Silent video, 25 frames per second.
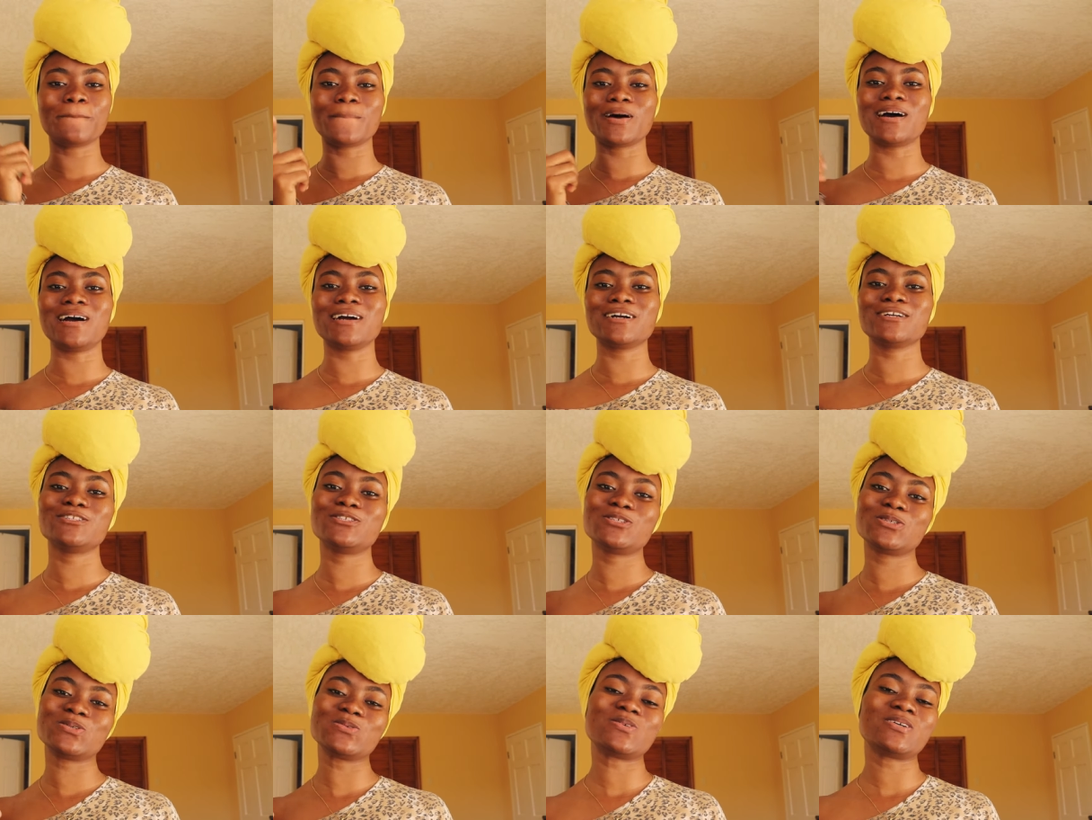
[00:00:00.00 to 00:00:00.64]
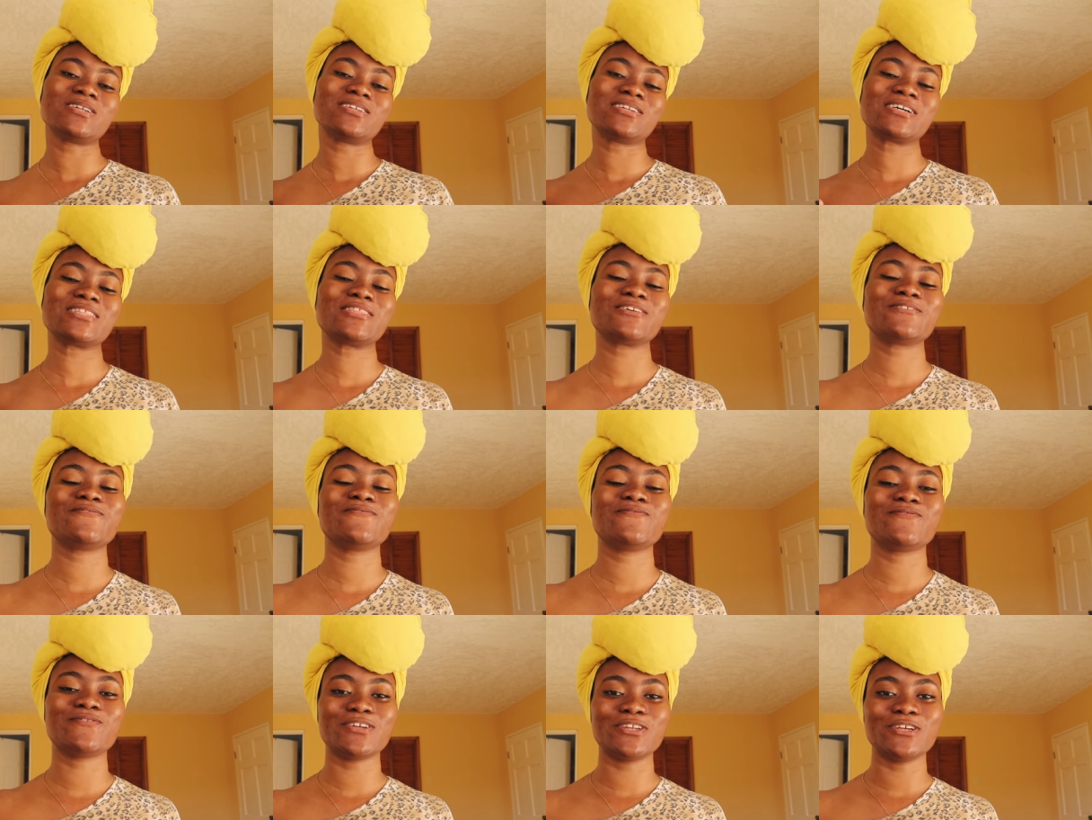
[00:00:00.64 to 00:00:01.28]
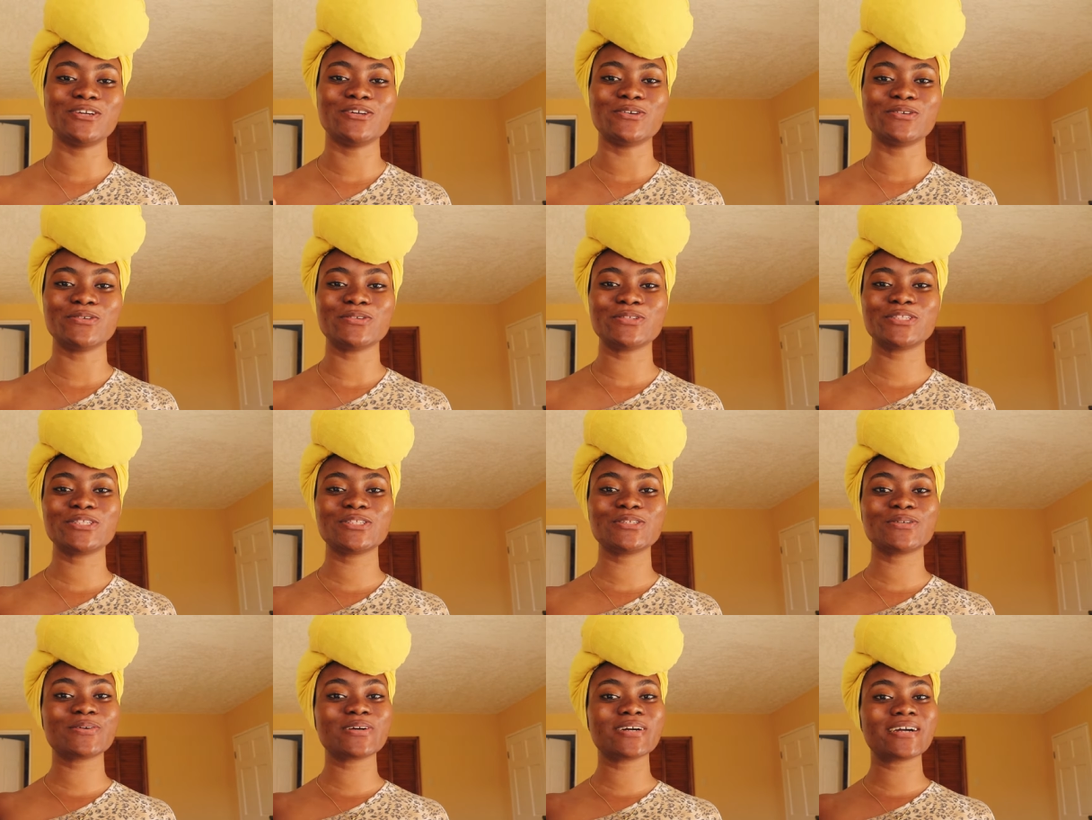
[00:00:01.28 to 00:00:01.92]
back to another video
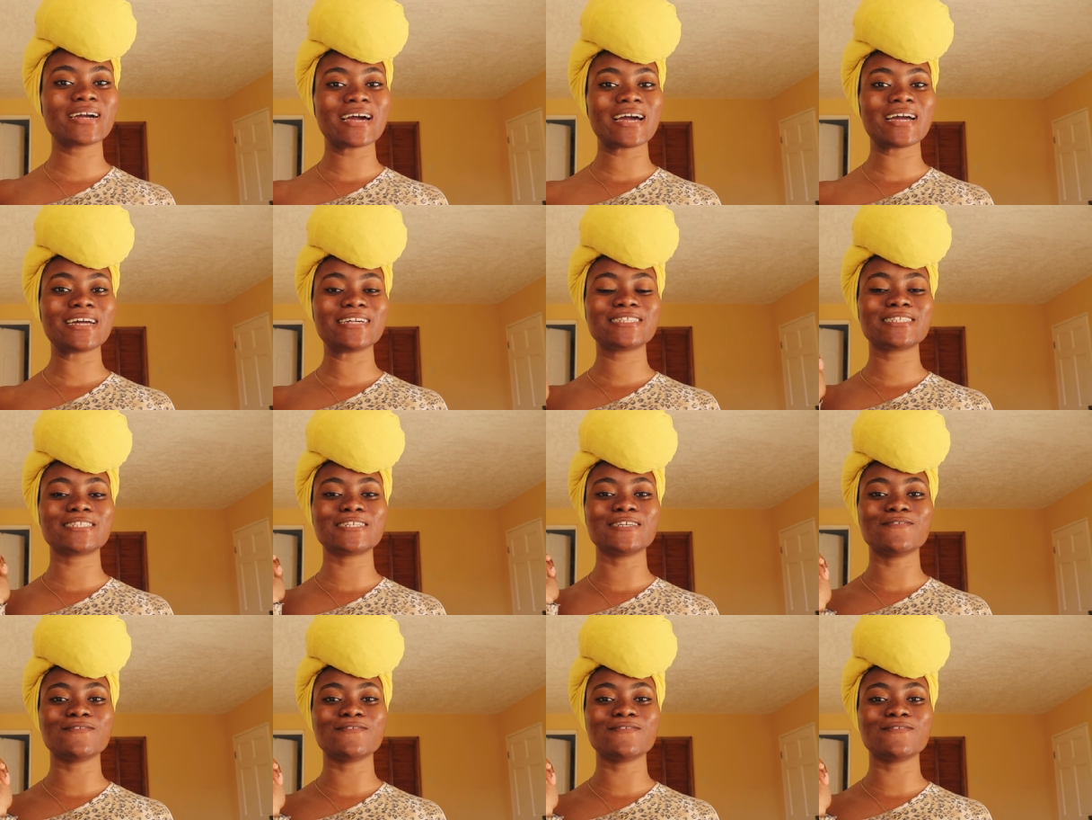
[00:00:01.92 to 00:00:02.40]
so guys